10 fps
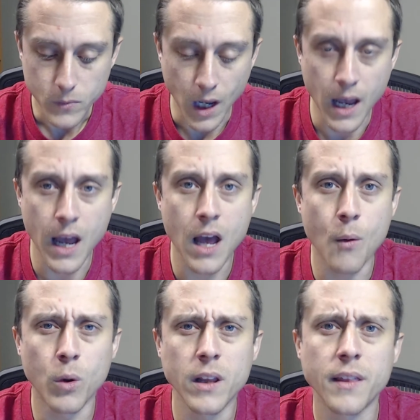And
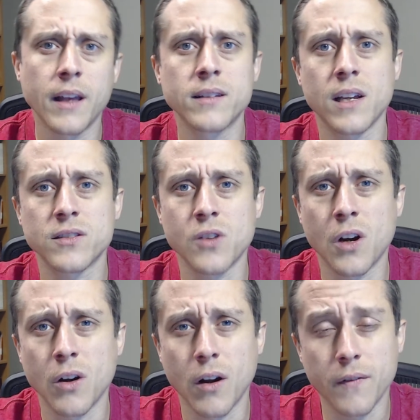one of the things I
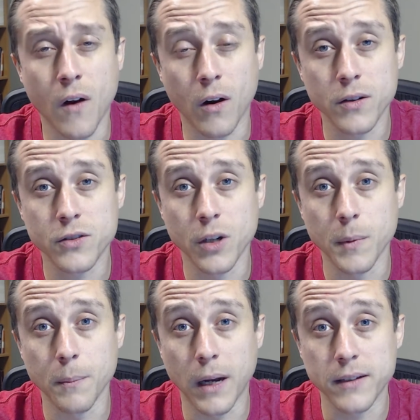started off our
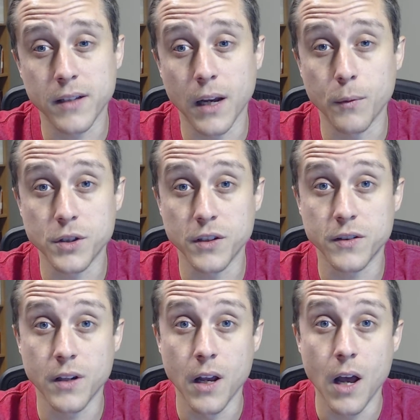sermon by saying was just